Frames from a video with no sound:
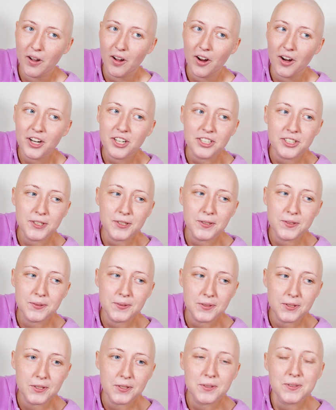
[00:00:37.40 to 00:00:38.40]
aren't you
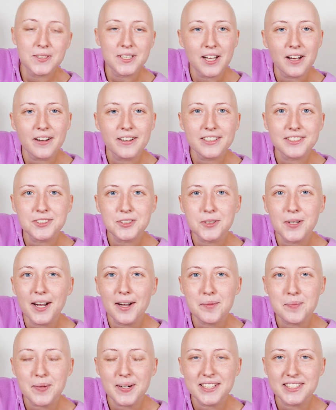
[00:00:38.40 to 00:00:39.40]
too young to
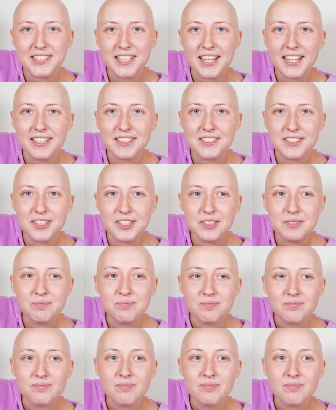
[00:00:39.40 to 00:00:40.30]
have breast cancer?